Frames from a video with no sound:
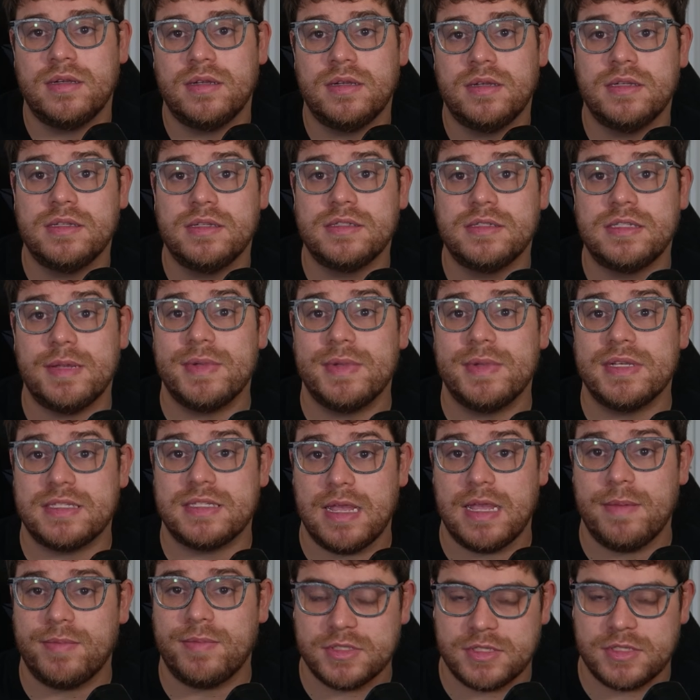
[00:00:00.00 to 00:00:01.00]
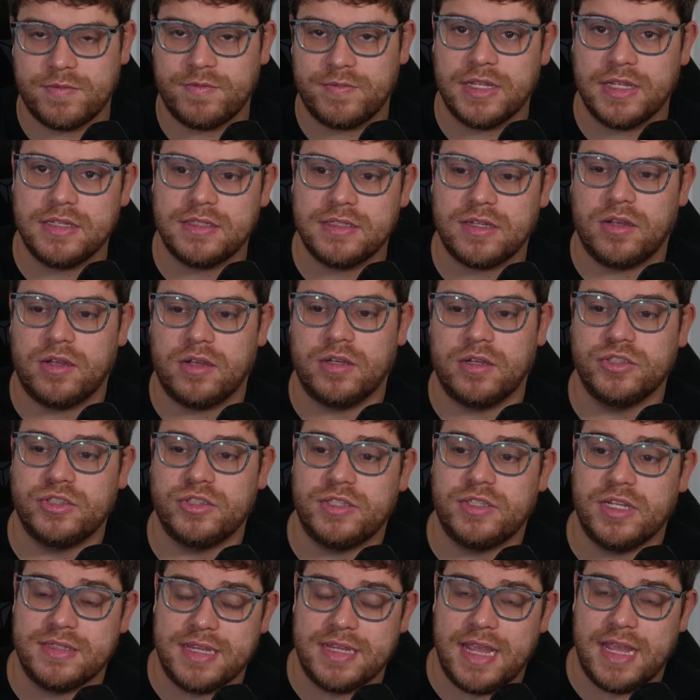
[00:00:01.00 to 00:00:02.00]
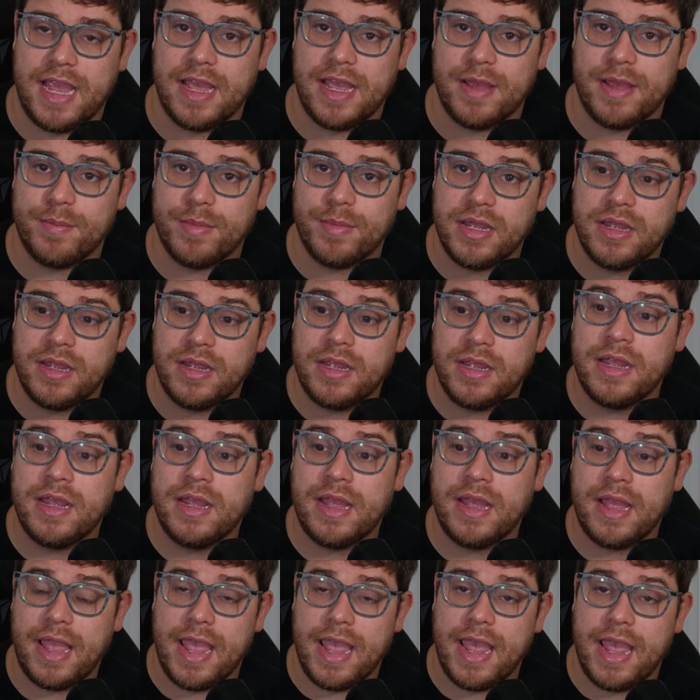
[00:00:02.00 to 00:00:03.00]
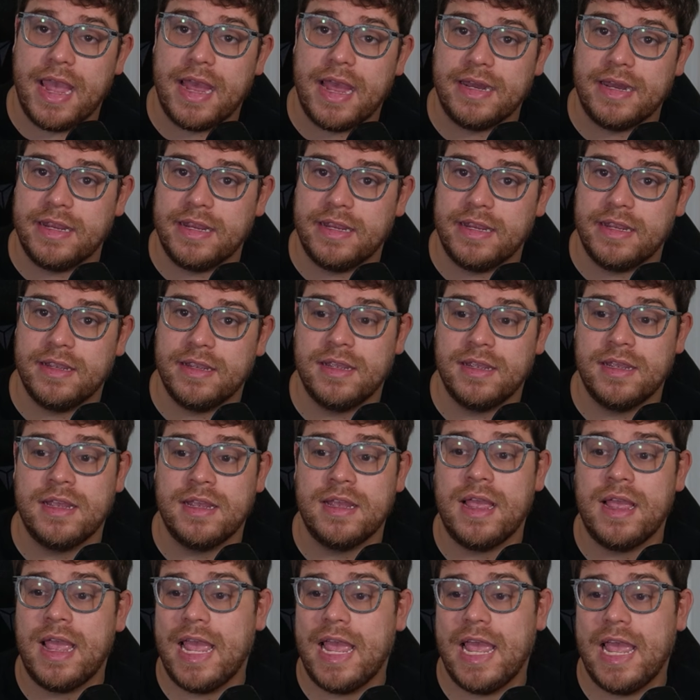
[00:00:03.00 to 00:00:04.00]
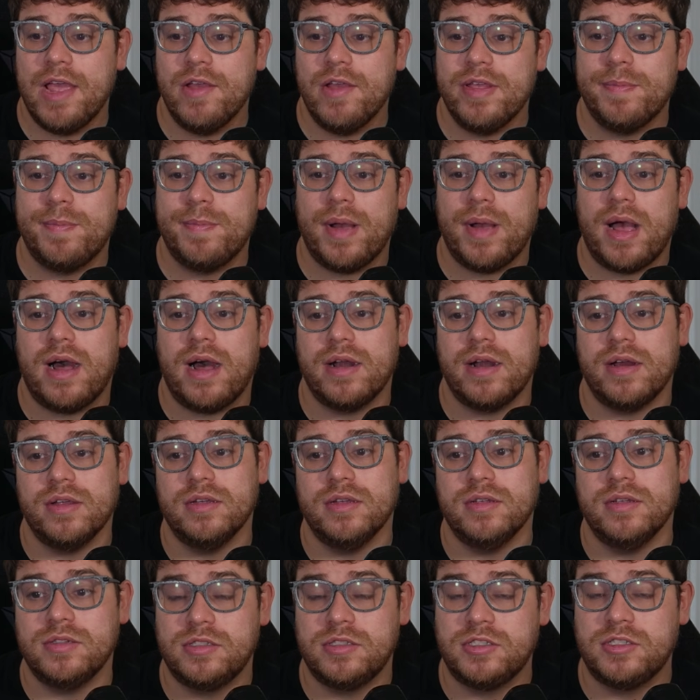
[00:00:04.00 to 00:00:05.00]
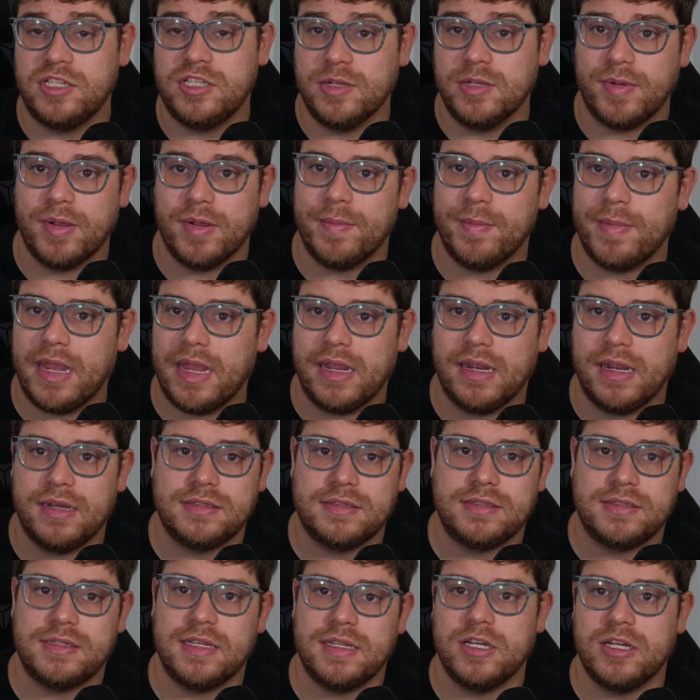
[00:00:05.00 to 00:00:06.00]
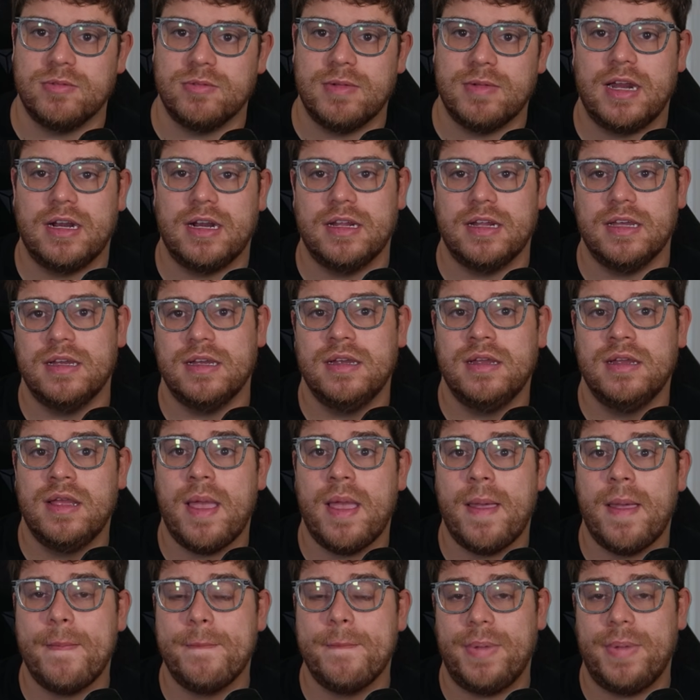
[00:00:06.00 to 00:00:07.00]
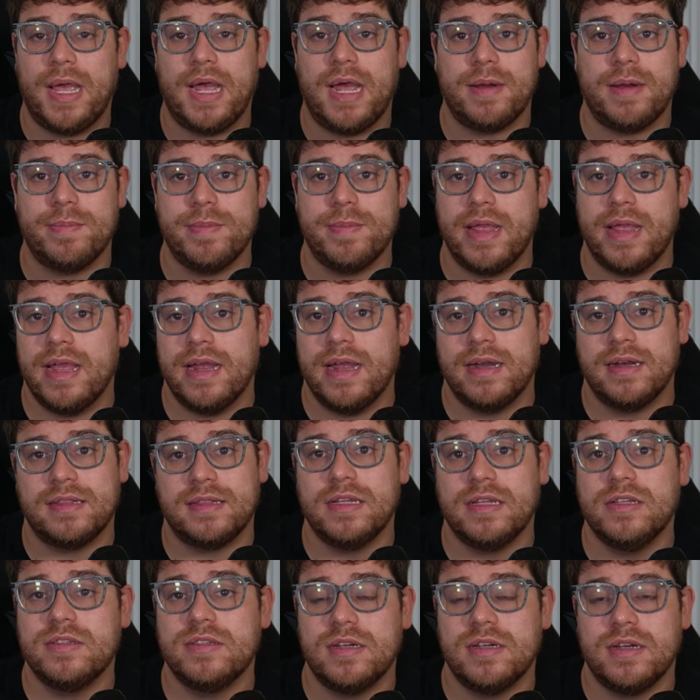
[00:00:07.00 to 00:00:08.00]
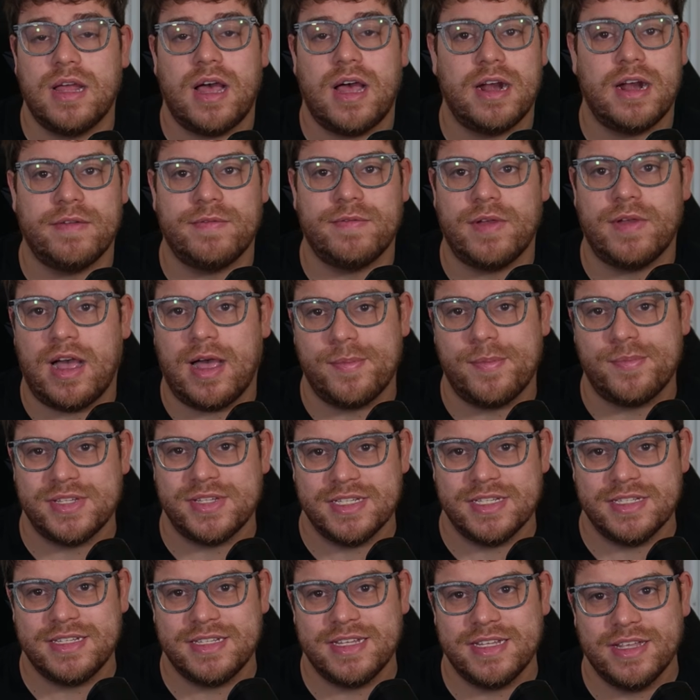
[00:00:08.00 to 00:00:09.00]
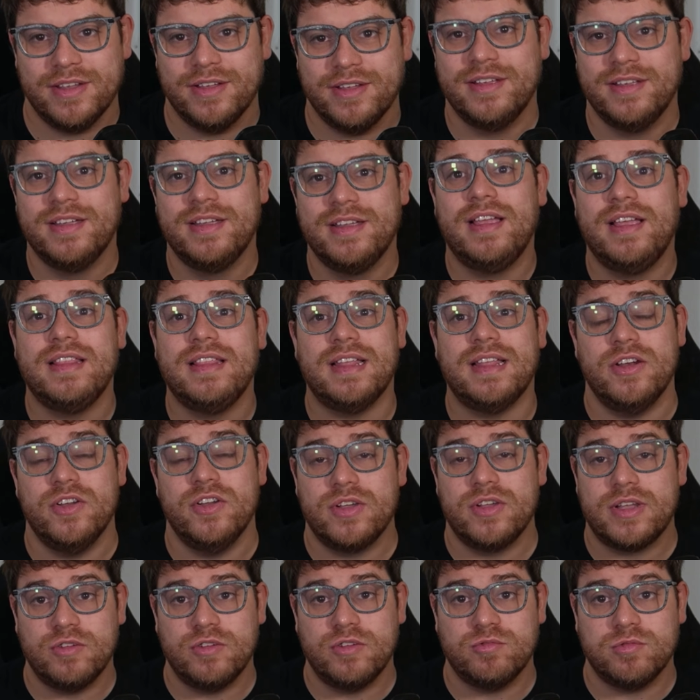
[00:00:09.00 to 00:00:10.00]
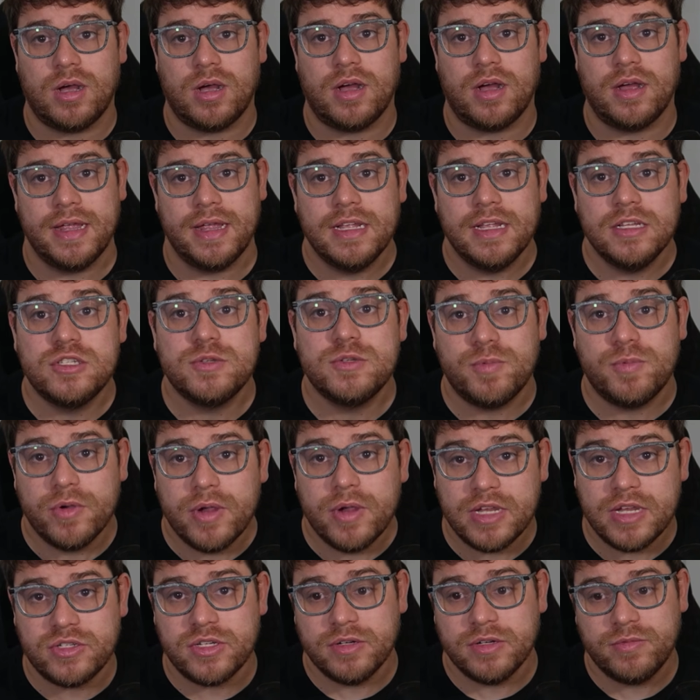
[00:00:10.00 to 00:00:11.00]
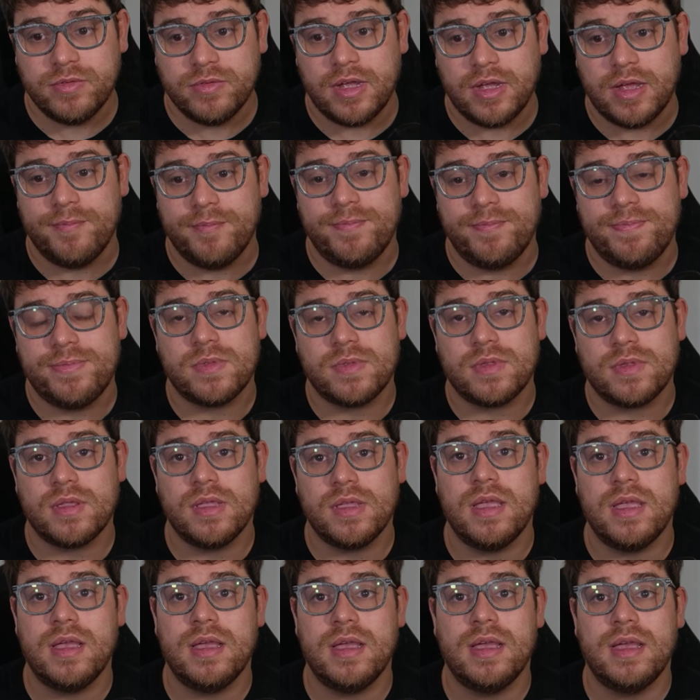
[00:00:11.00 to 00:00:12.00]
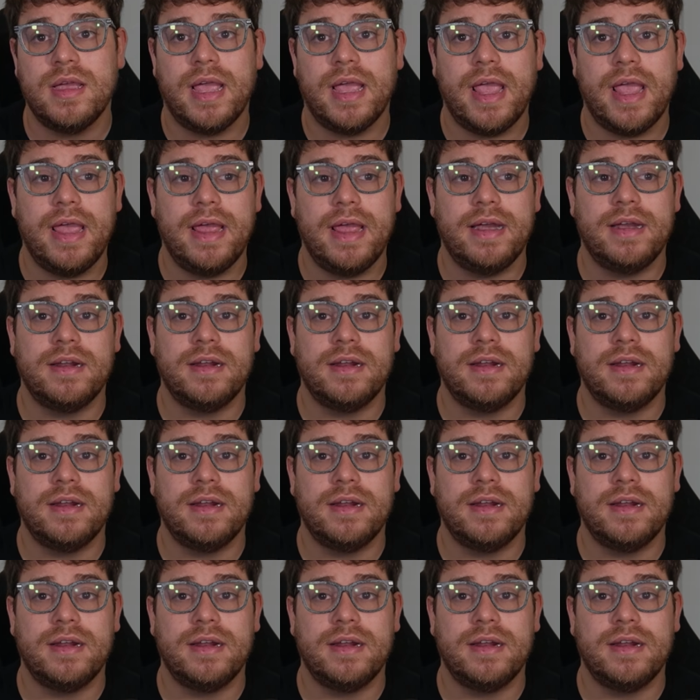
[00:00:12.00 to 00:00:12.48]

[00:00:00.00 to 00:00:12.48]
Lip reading: Some examples of this are Shazam, Annie, Harry Potter, Superman, Cinderella, Batman. There's a lot of options here that you can draw inspiration from. And